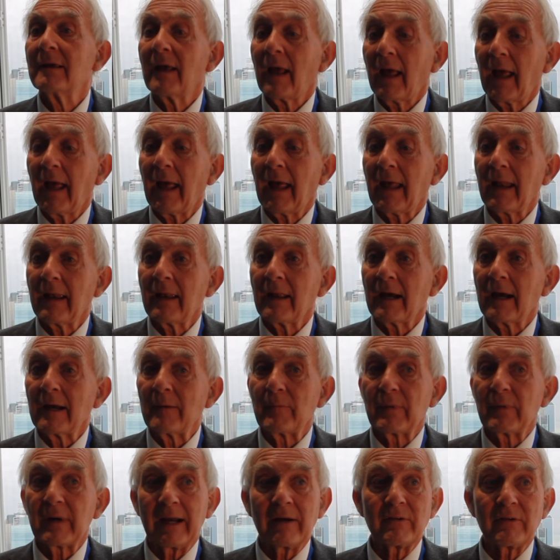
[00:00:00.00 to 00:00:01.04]
and I'm
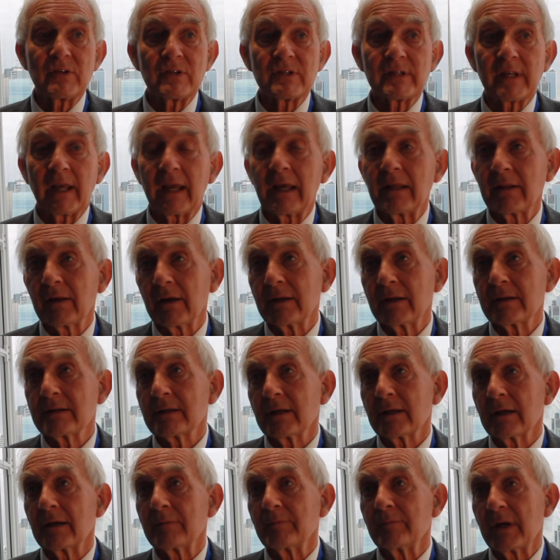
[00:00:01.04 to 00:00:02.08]
proud to say
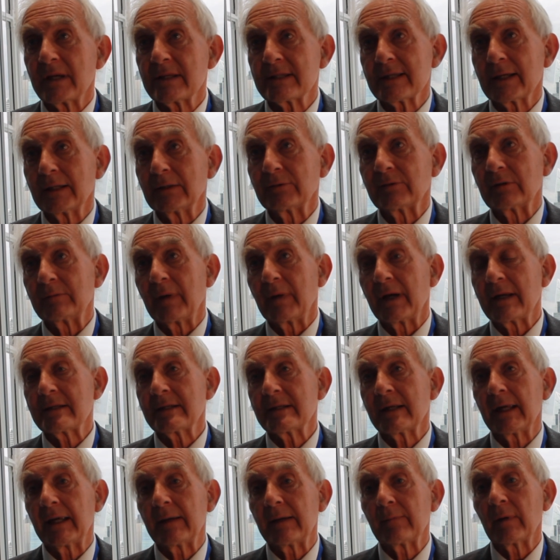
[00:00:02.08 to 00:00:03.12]
that myself and my
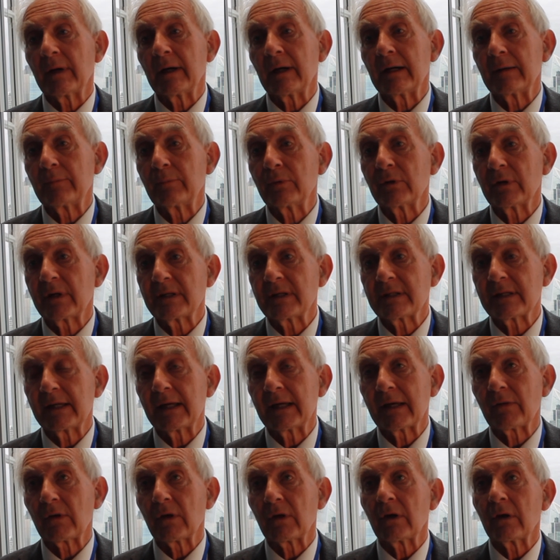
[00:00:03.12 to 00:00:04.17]
team are pulling
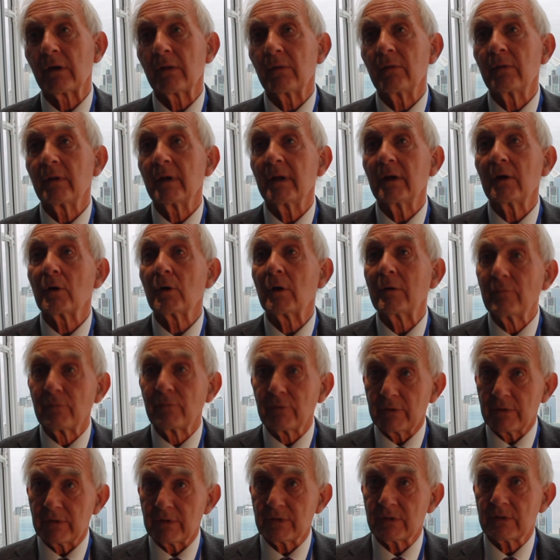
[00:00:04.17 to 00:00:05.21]
together the
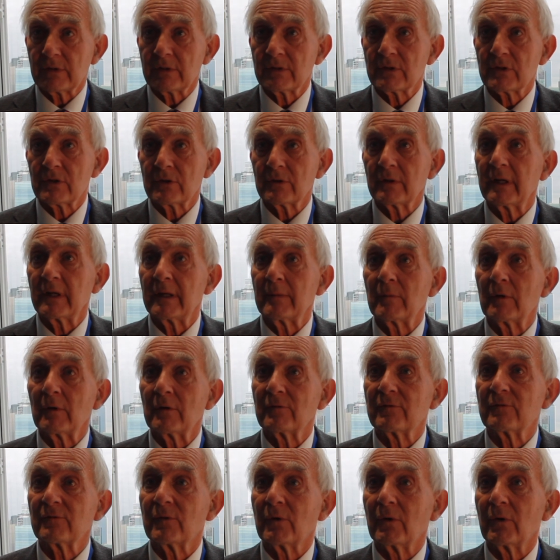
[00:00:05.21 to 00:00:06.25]
conference stream
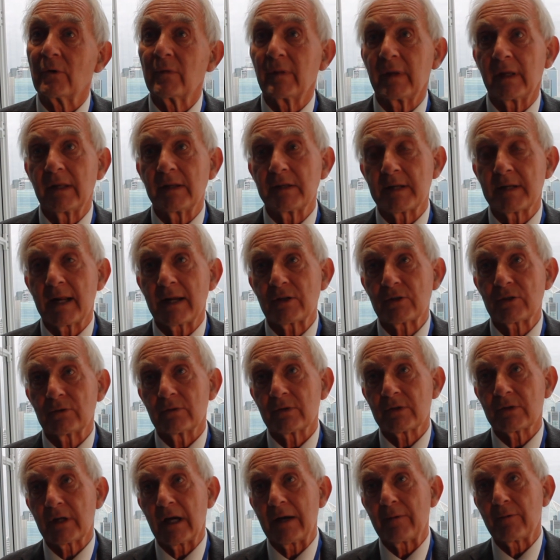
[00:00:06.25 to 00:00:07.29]
for the International
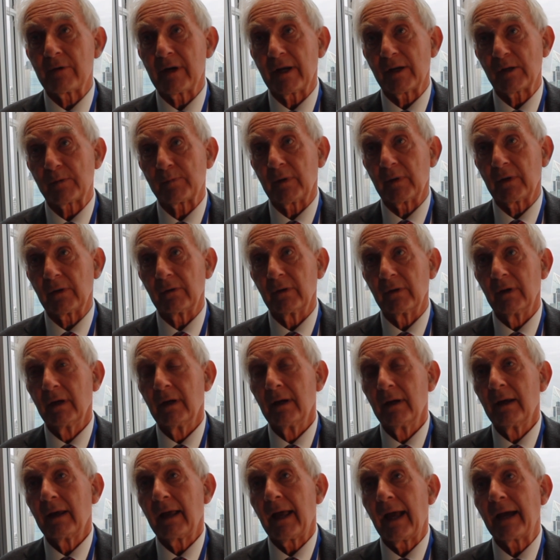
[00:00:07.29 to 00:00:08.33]
Cyber Expo
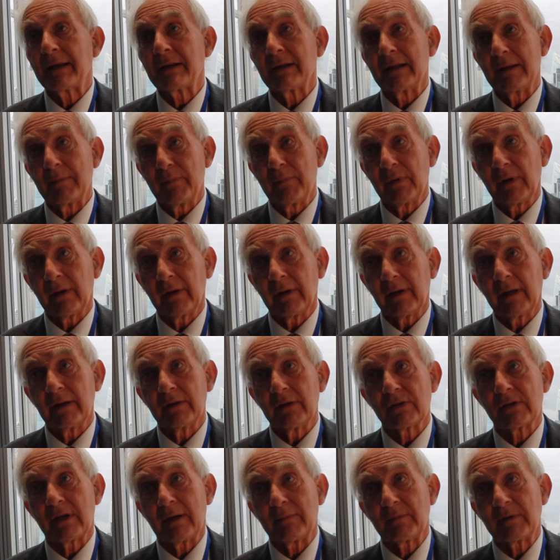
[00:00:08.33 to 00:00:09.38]
at Olympia in
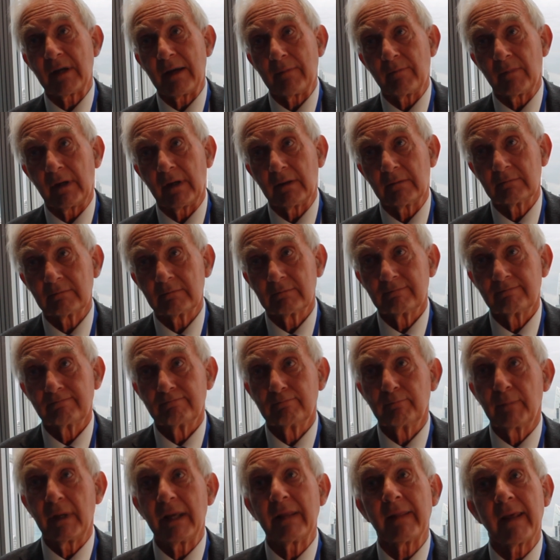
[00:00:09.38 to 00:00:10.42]
September.
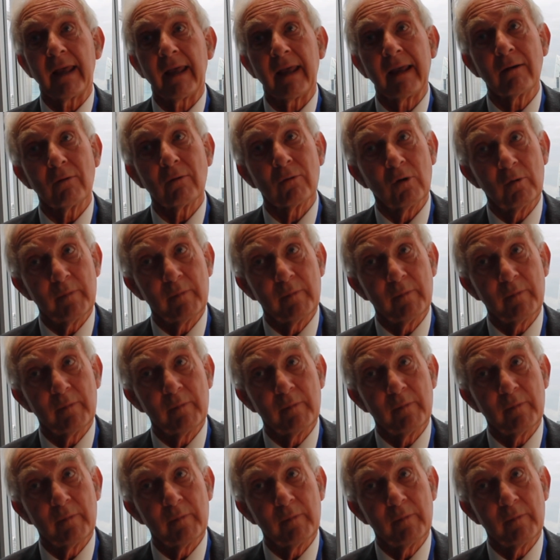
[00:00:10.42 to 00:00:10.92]
Be there or